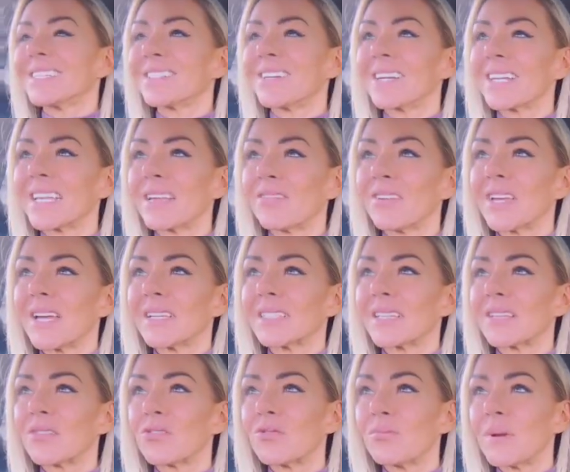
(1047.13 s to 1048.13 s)
just trying to give you guys
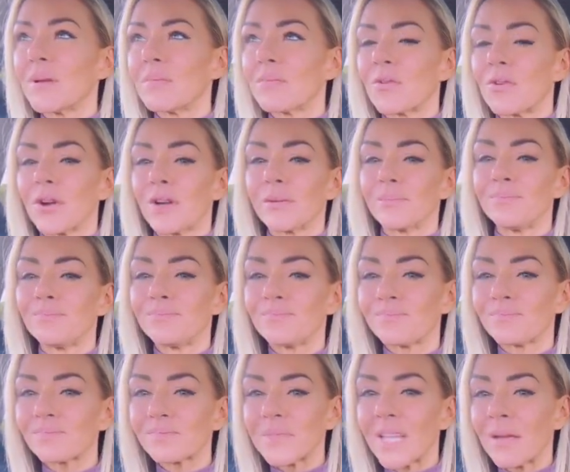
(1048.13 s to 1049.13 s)
a little bit more
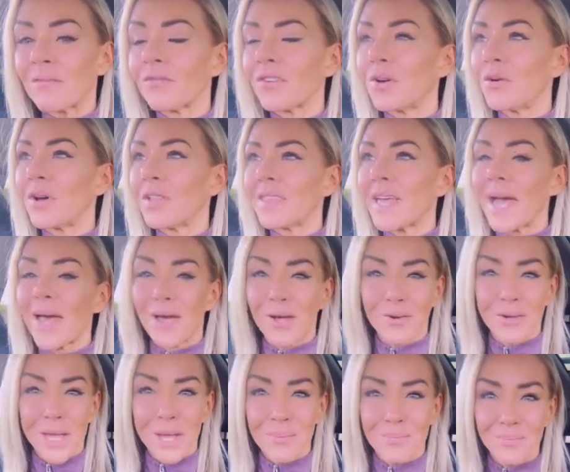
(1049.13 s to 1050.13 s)
info on that.
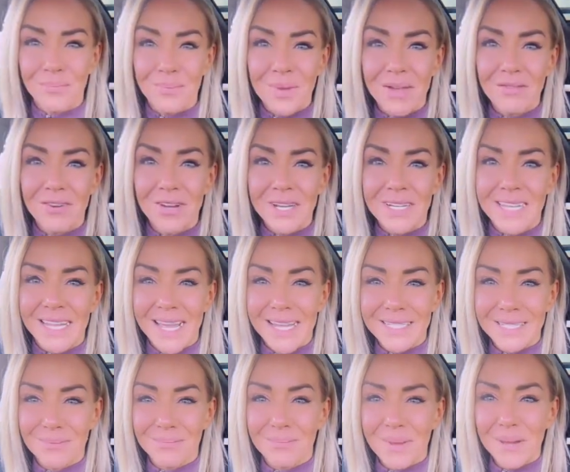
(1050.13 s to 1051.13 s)
Okay, have a great day,
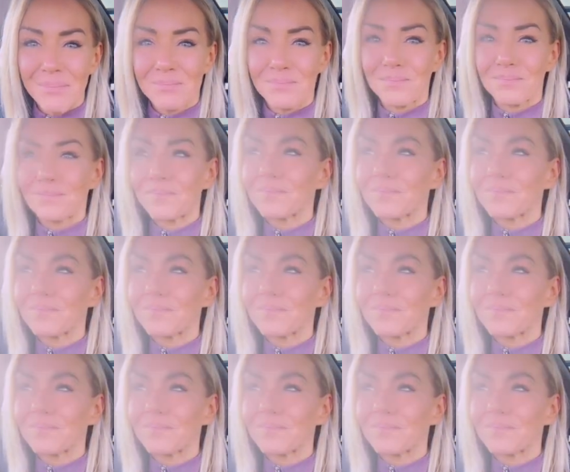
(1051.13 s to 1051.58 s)
guys. Bye.